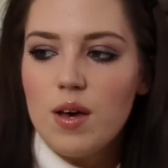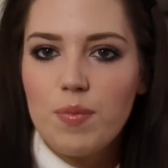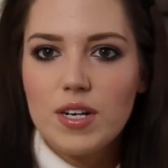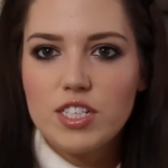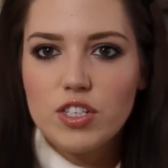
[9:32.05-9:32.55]

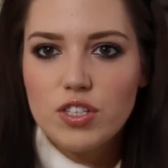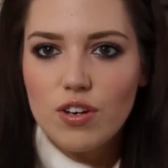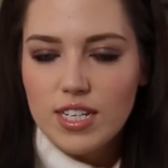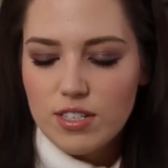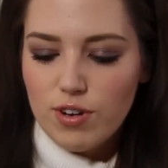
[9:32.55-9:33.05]
But it's just
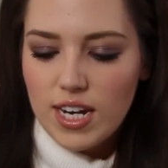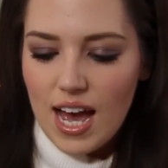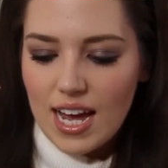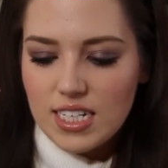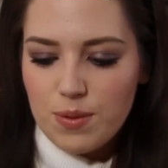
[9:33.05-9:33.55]
got this really
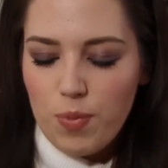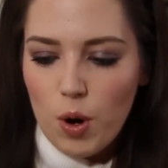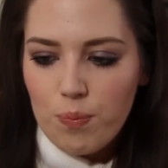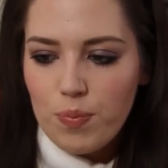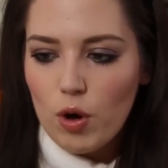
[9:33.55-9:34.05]
handy
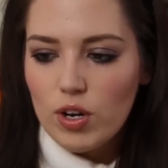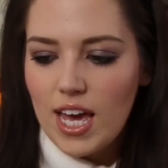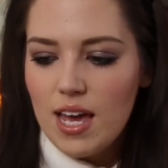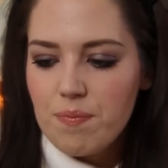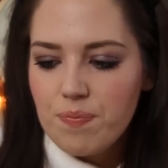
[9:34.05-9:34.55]
pump on
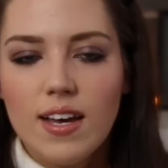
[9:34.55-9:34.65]
it.